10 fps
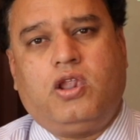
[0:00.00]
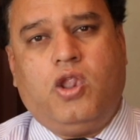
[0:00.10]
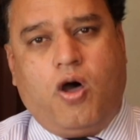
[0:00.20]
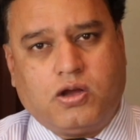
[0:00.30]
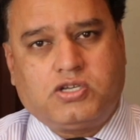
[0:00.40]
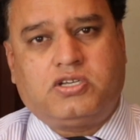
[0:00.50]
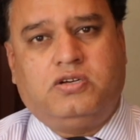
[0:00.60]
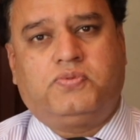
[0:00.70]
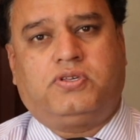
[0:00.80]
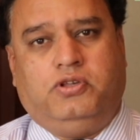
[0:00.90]

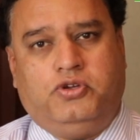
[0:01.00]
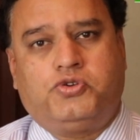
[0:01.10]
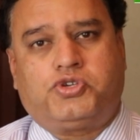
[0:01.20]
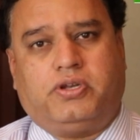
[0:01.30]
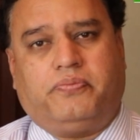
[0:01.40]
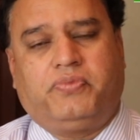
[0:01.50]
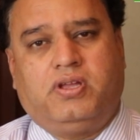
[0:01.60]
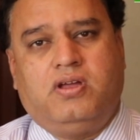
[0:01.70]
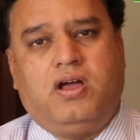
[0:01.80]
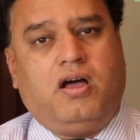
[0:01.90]
long-term solution.
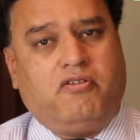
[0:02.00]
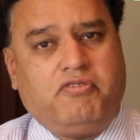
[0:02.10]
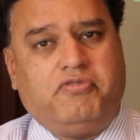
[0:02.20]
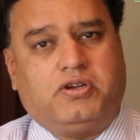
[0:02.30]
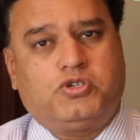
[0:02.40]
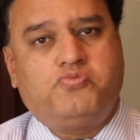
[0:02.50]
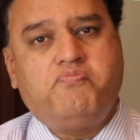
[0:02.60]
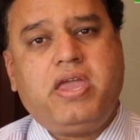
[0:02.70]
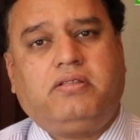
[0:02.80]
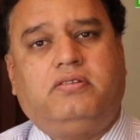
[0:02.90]
However, to
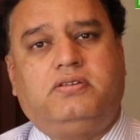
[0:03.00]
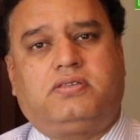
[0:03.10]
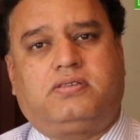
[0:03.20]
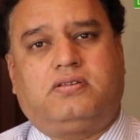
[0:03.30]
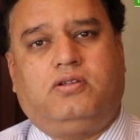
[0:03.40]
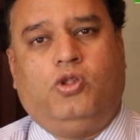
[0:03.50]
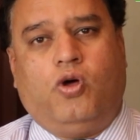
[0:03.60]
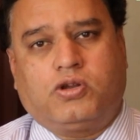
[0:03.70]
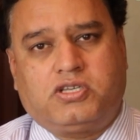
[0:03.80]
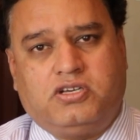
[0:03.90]
make this
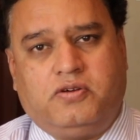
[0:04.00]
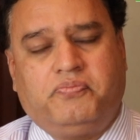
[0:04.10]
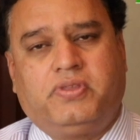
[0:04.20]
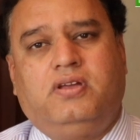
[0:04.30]
long-term